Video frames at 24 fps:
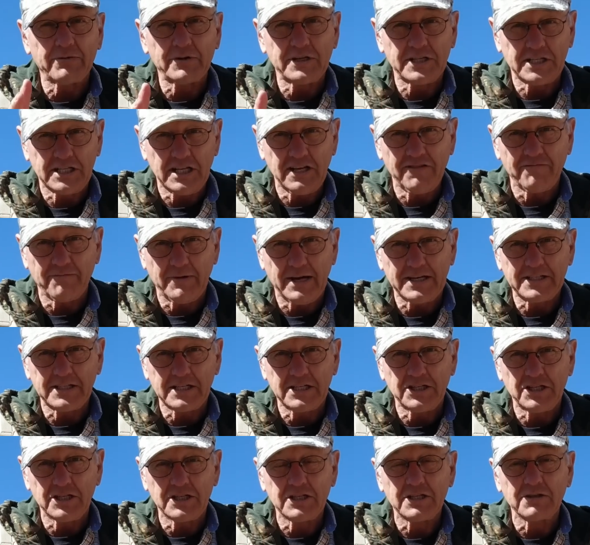and receive
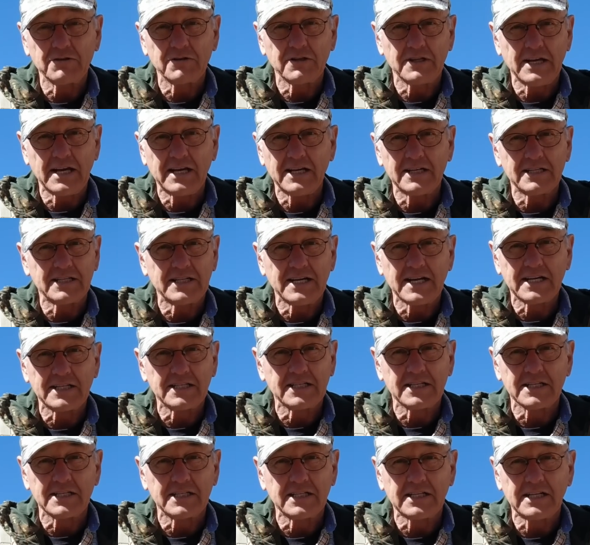messages. They can
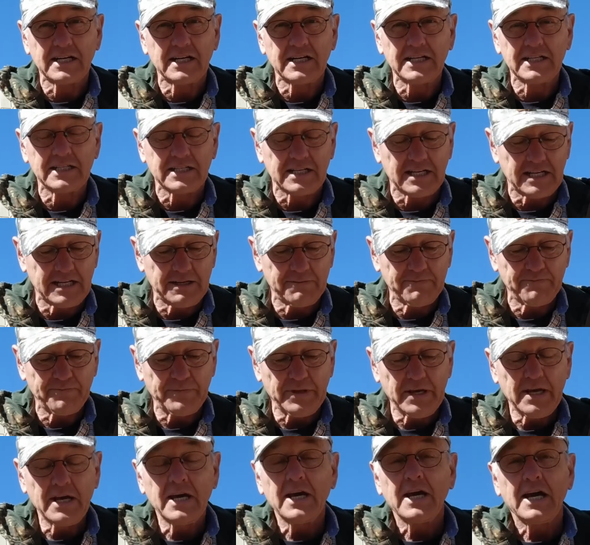text us at any time.
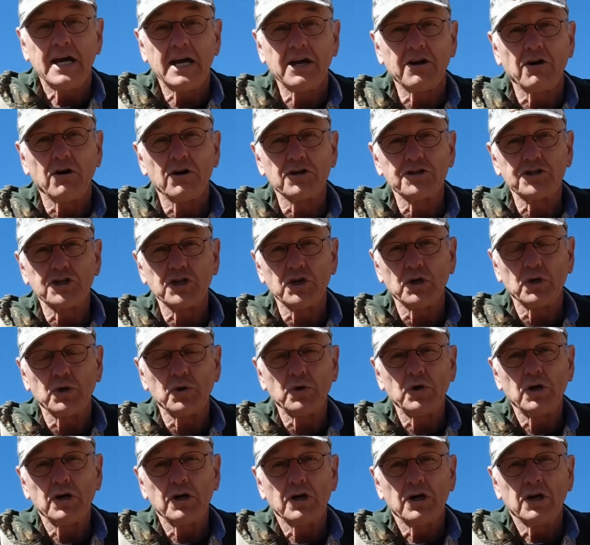And
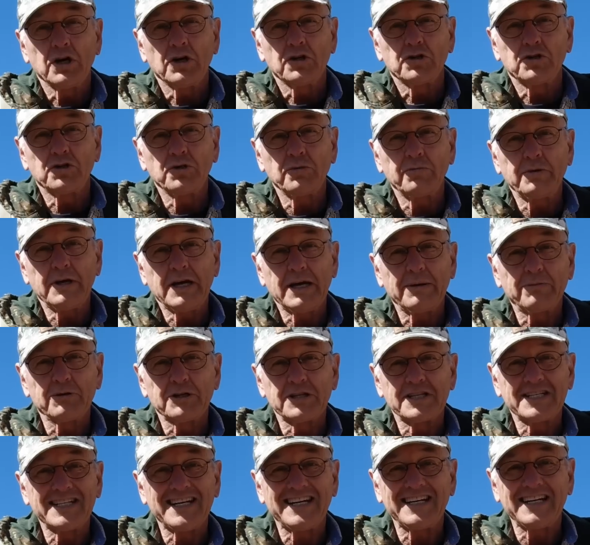also to be
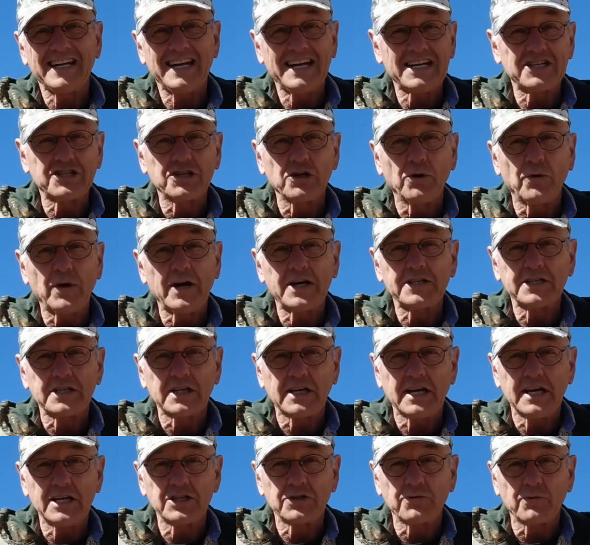able to send an SOS
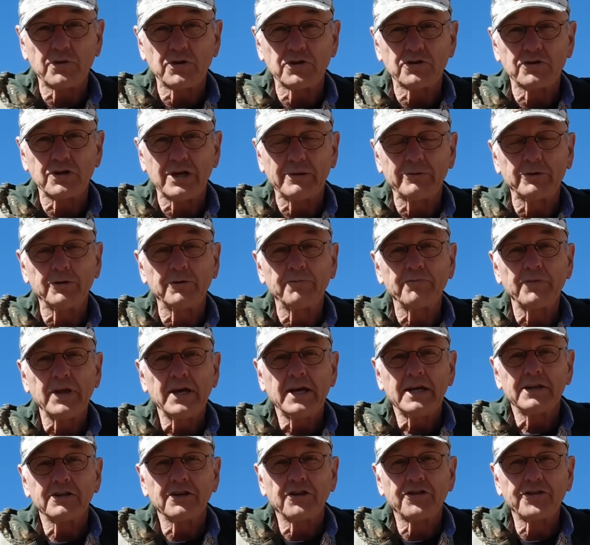in case we're in trouble.
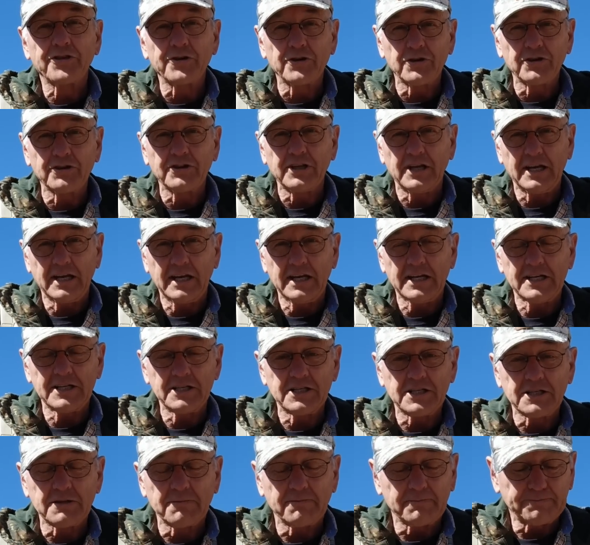And the third thing
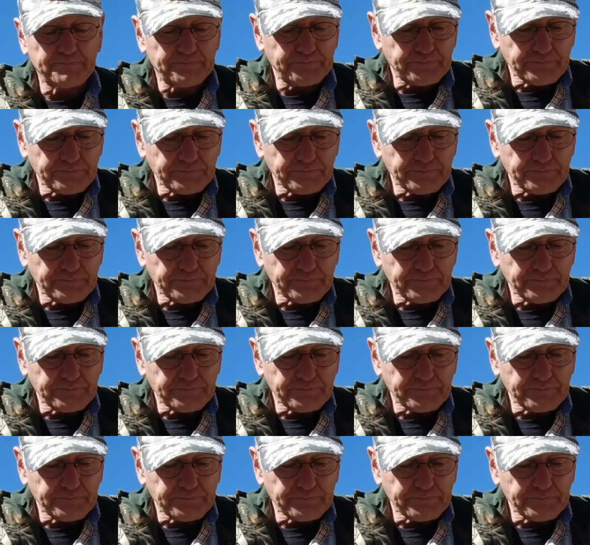is,